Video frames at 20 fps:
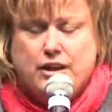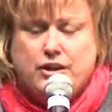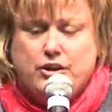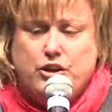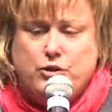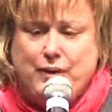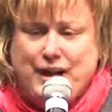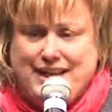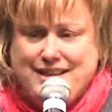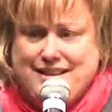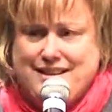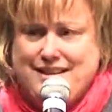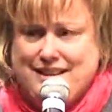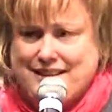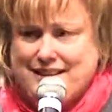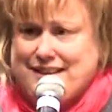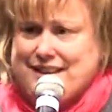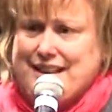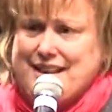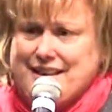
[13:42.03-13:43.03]
You enter
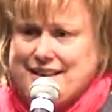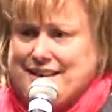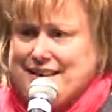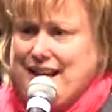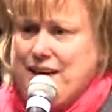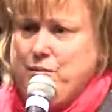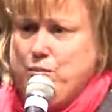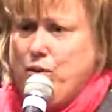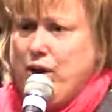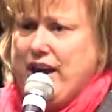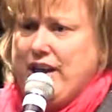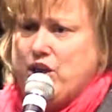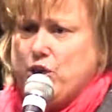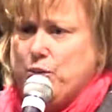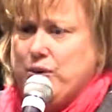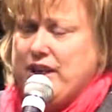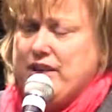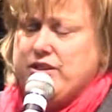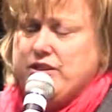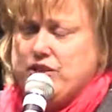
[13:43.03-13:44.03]
this in the same way you
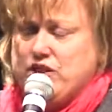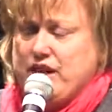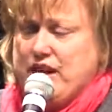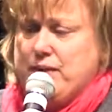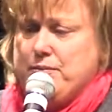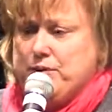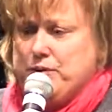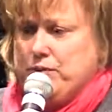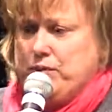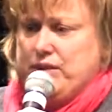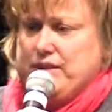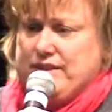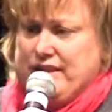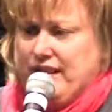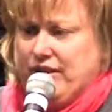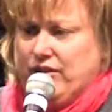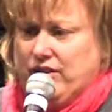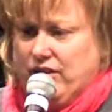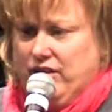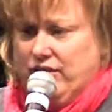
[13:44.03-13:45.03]
would enter James Roos
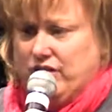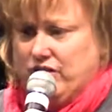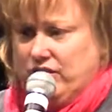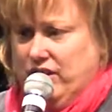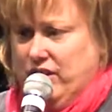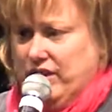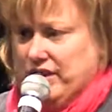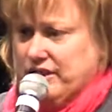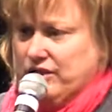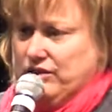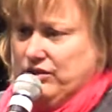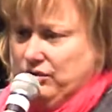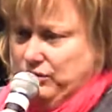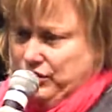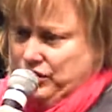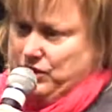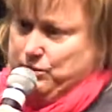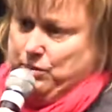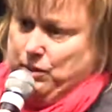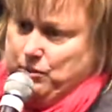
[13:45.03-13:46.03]
Agricultural High School,
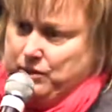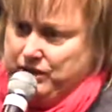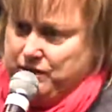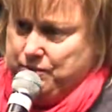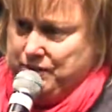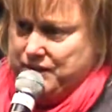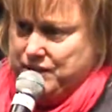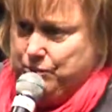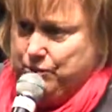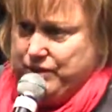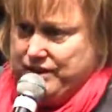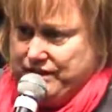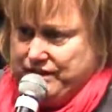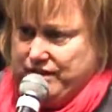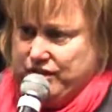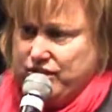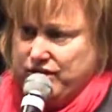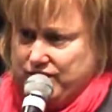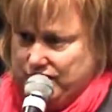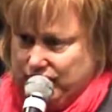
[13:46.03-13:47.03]
which is probably the most
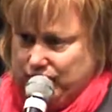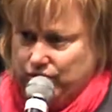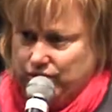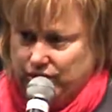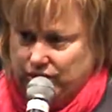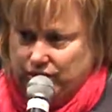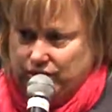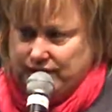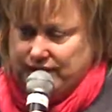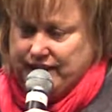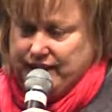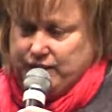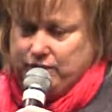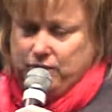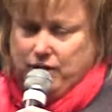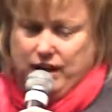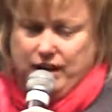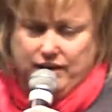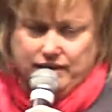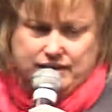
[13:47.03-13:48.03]
prestigious school in New South
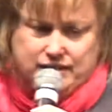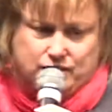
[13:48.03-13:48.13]
Wales.